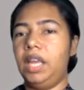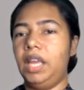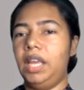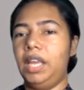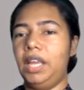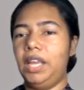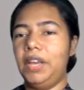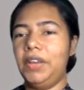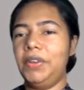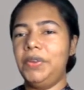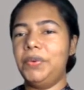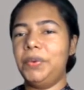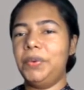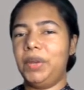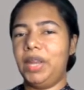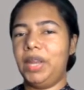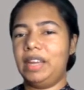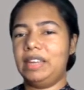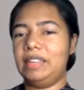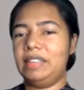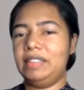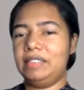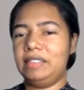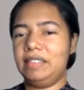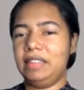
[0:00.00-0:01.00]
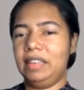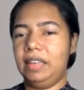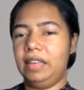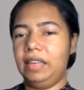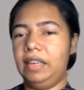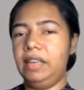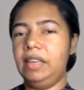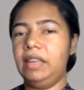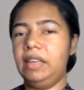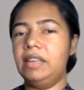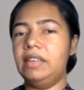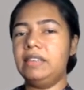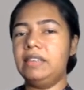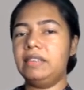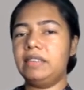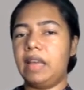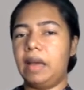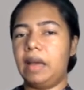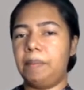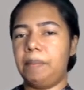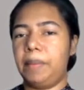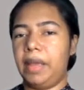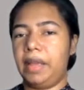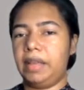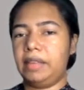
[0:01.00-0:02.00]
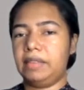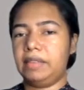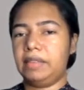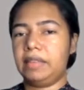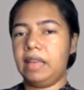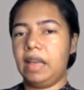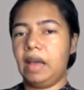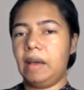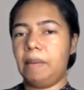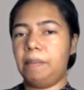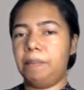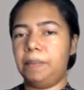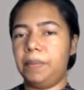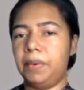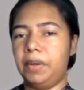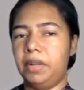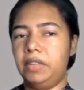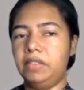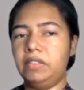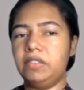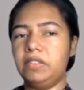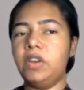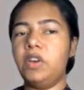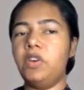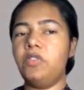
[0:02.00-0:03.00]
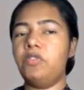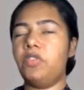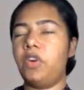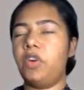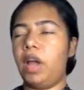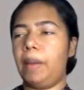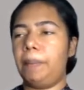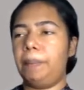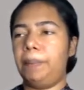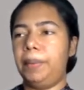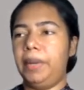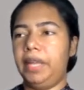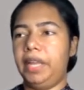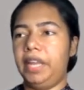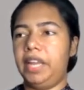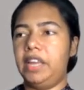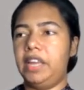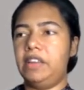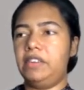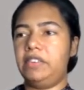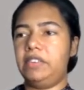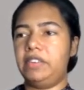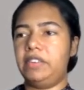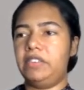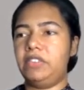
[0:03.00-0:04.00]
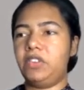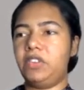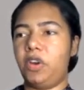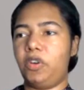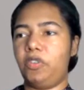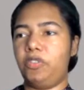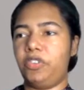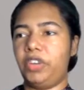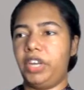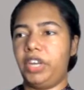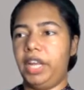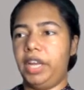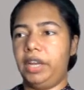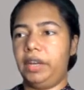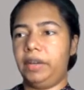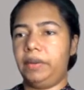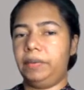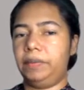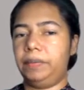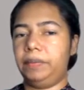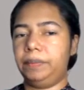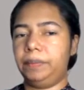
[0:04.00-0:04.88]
Here you can see some examples for application software.